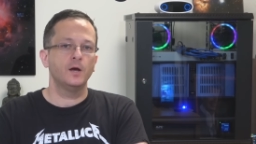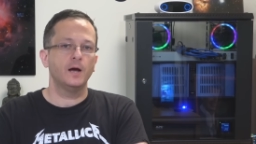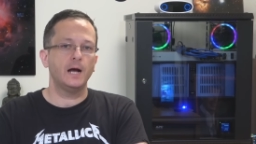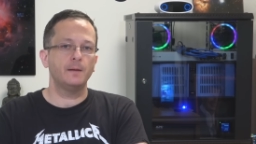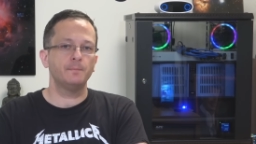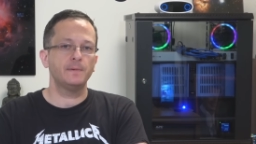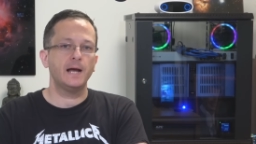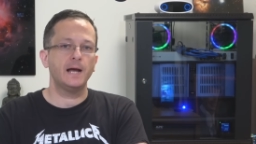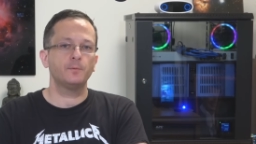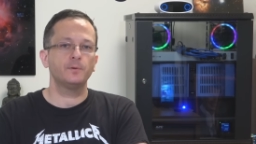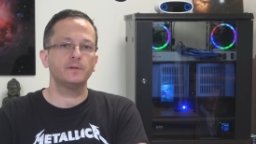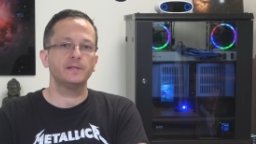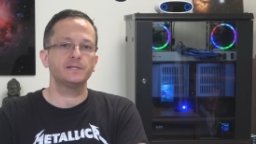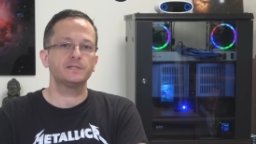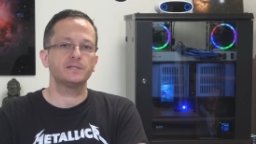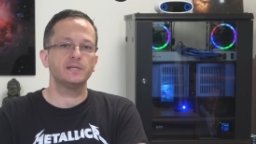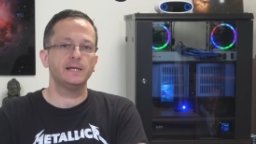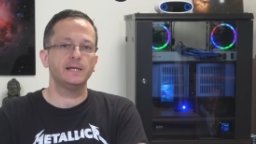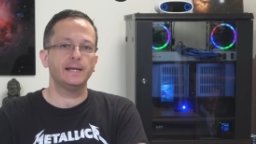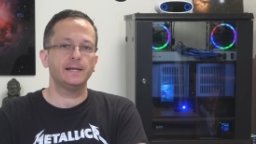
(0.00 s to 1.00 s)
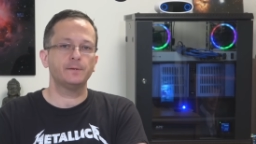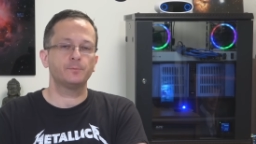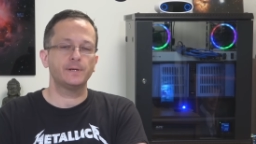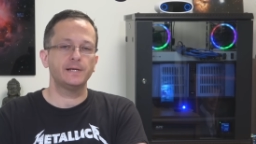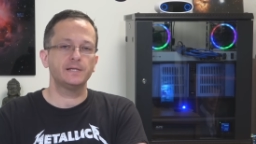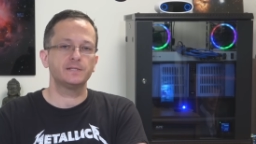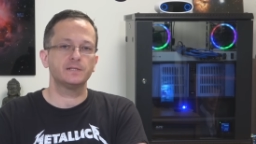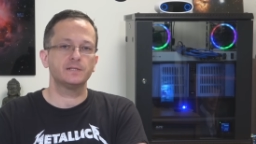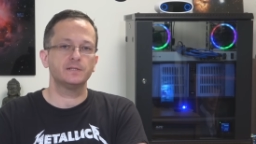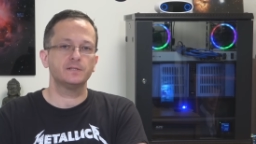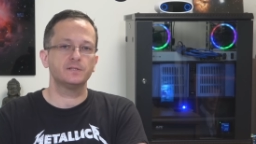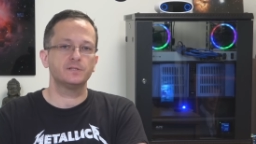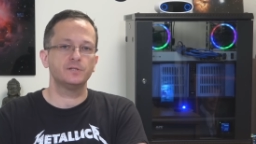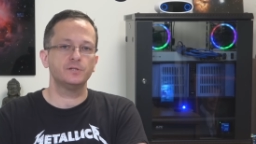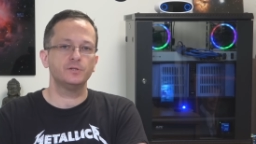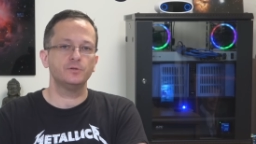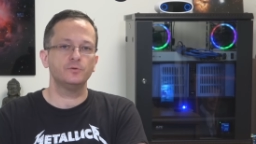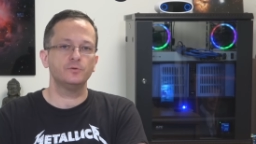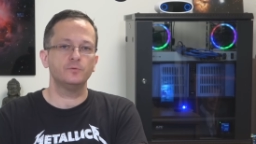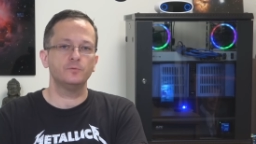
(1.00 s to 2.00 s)
I'm not really seeing a reason
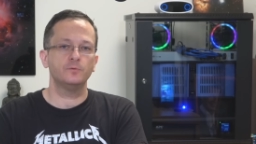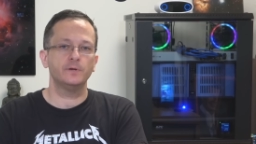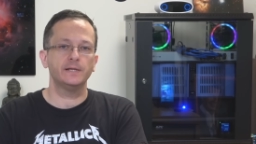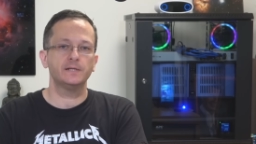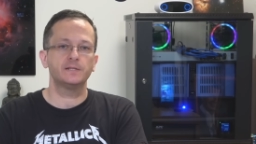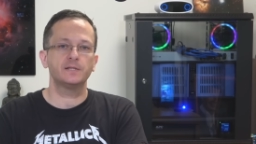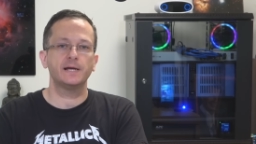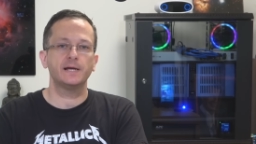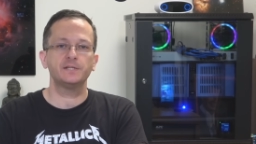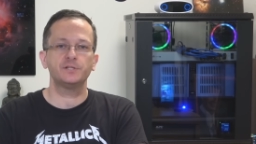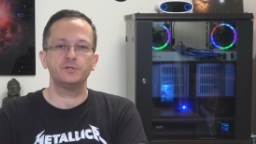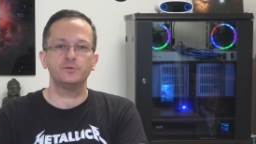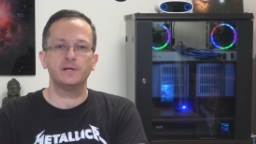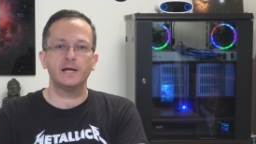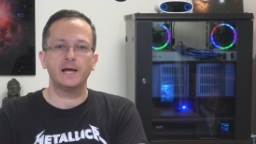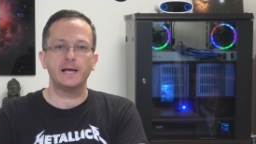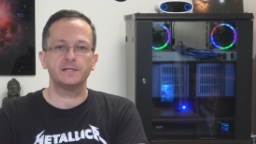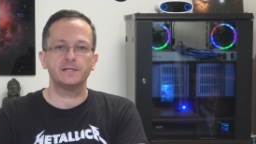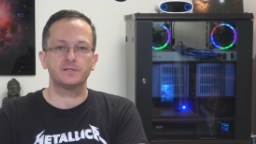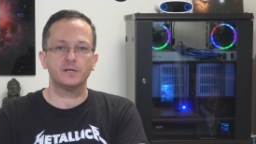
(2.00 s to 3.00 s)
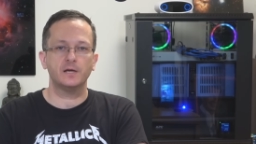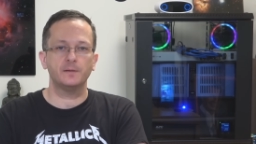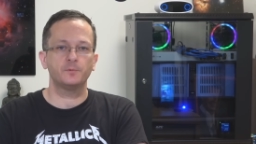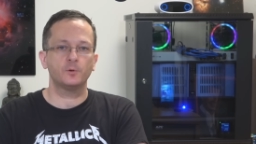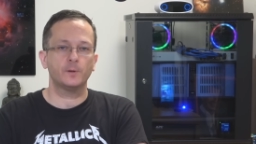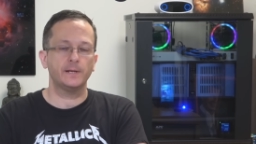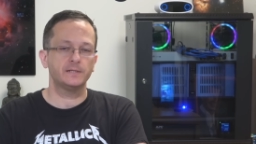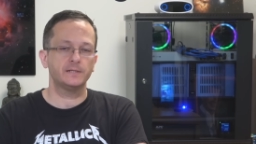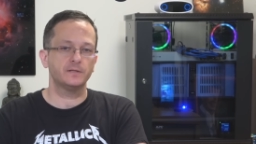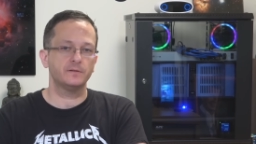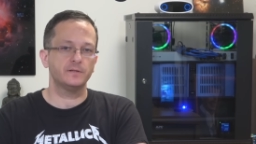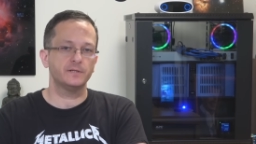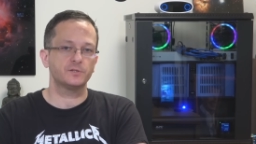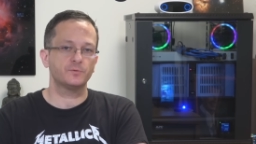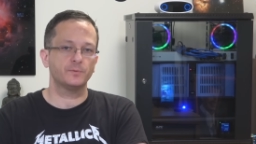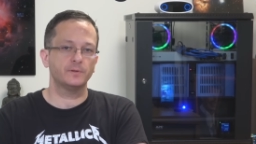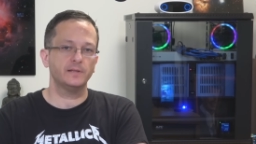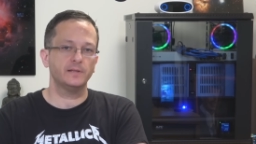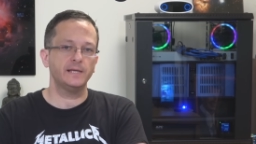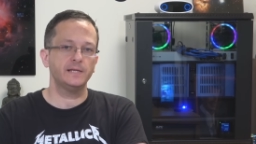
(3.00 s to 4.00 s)
to entice you guys to upgrade to
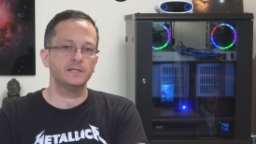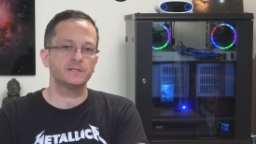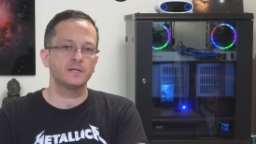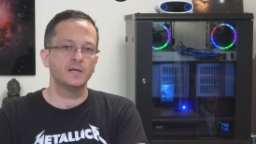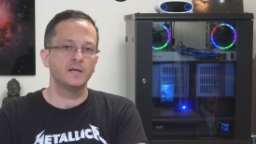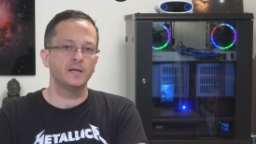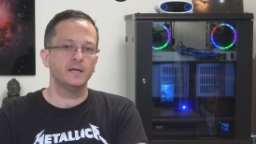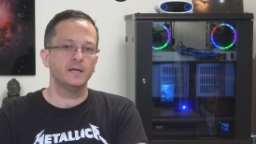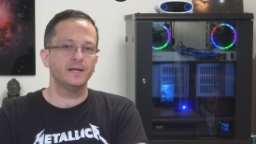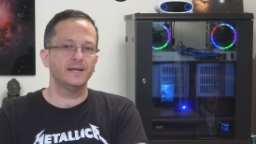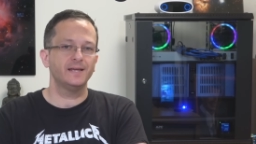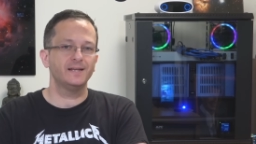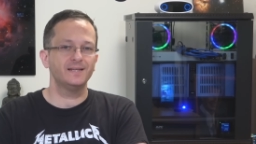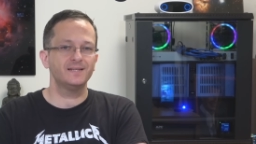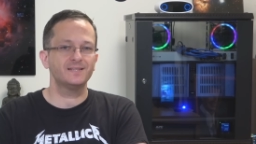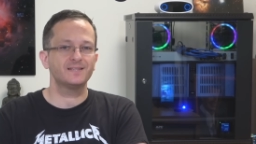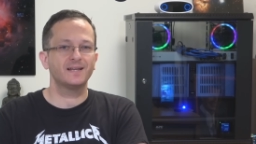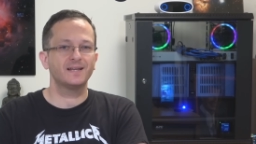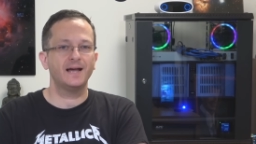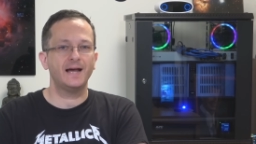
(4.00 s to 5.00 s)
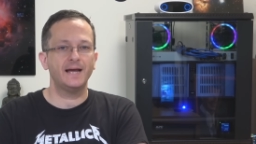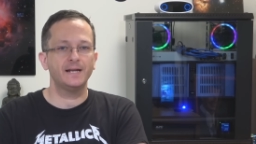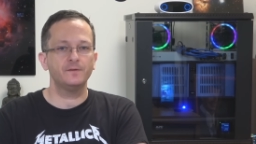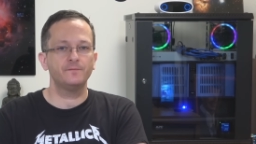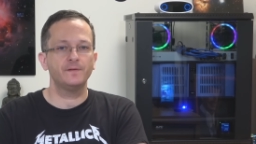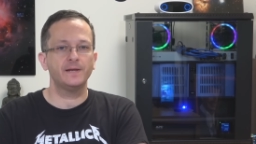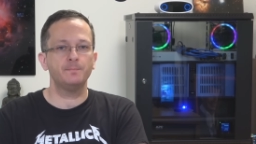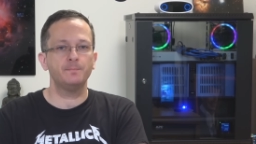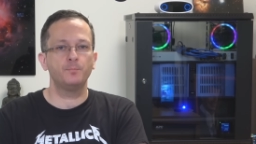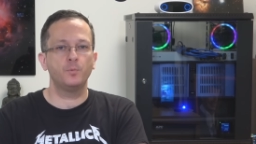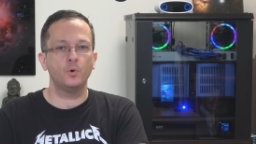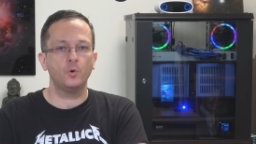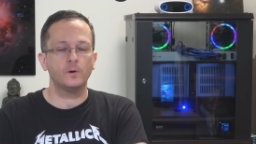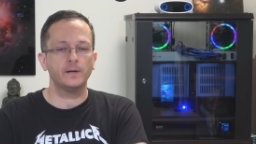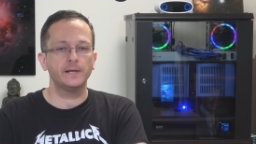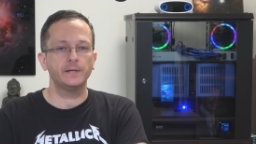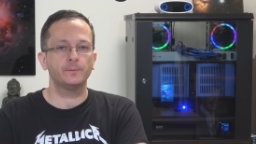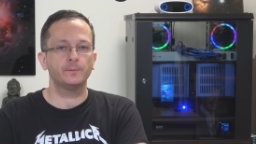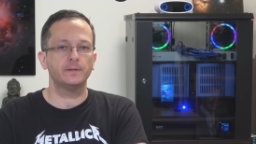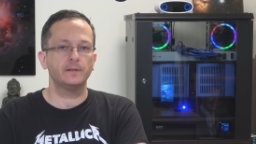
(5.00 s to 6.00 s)
this release. It is kind of a
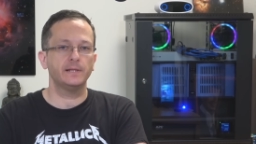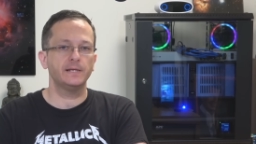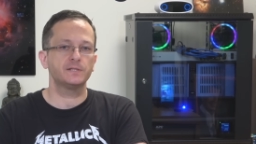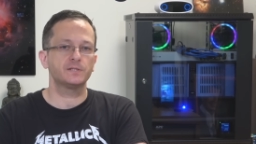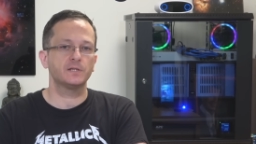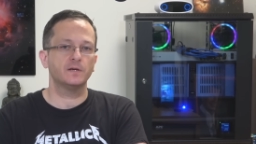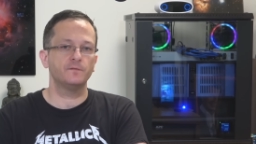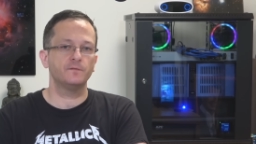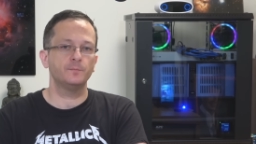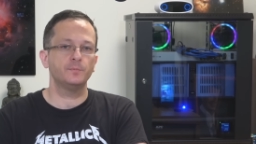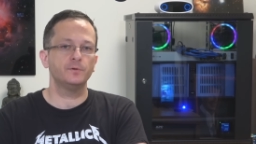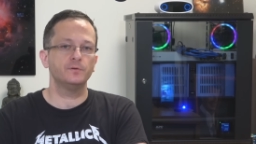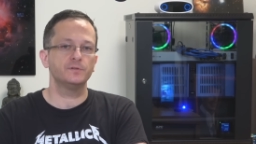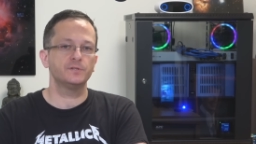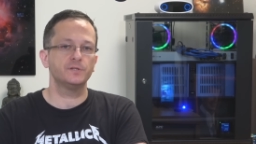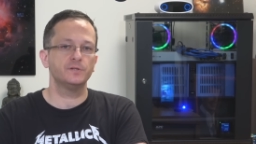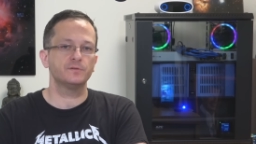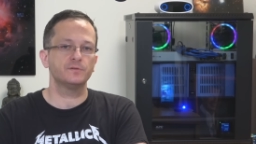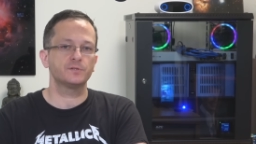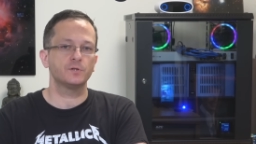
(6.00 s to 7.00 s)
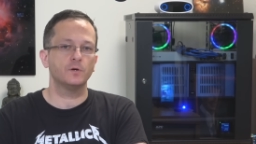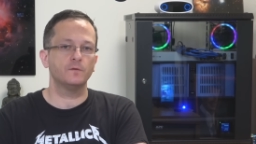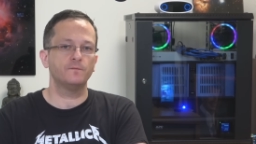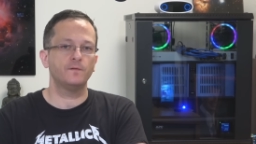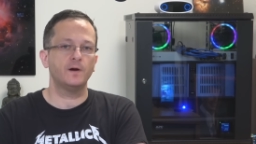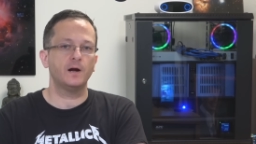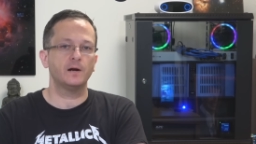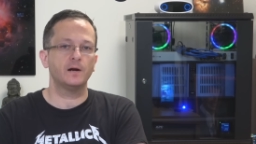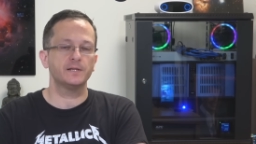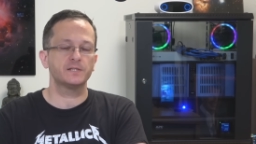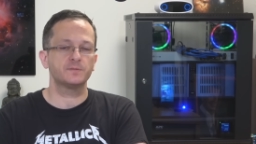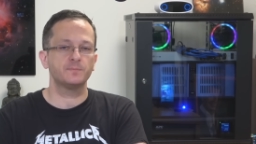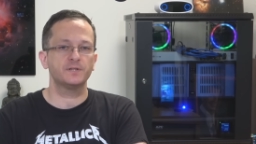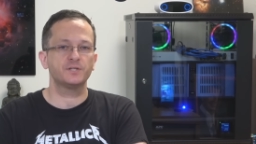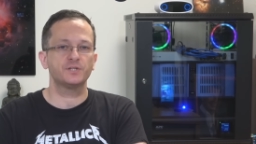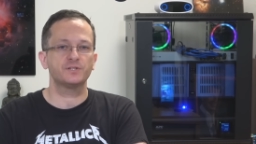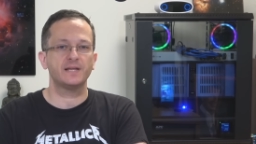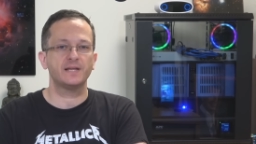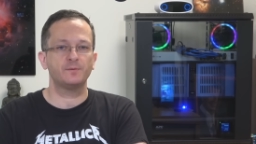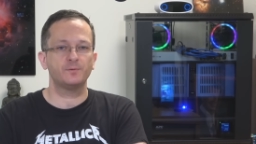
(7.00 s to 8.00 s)
boring release of Ubuntu so far, as
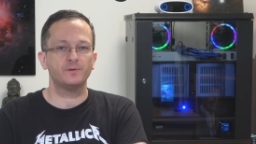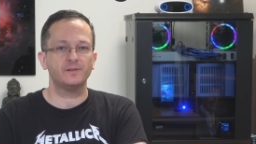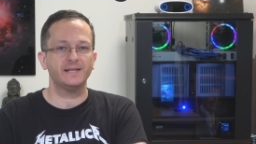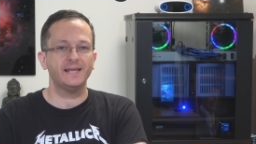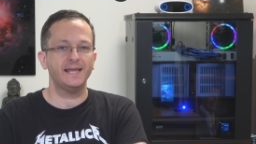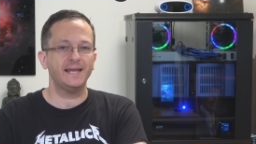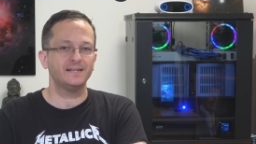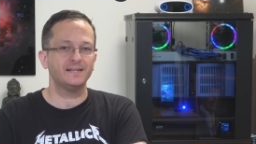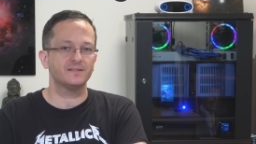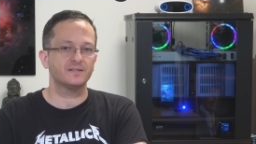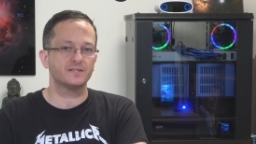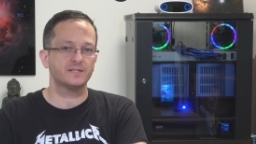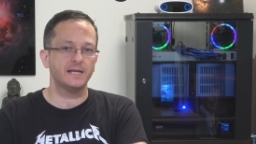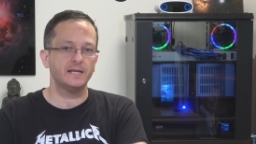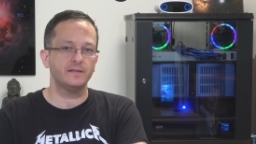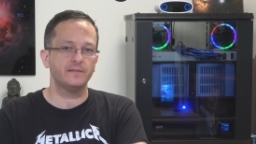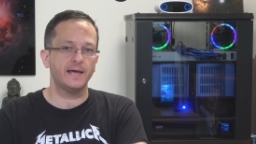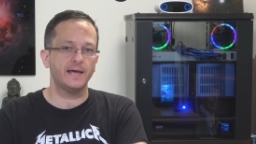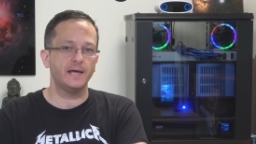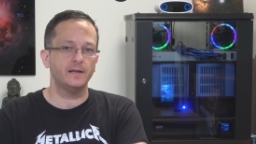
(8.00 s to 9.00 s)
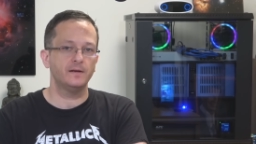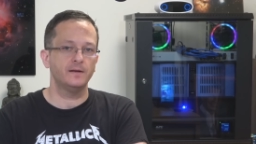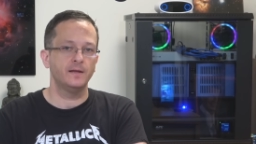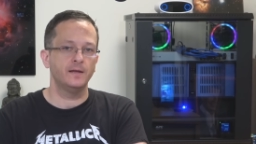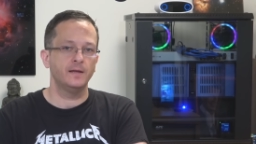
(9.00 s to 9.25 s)
much as I really hate to say that.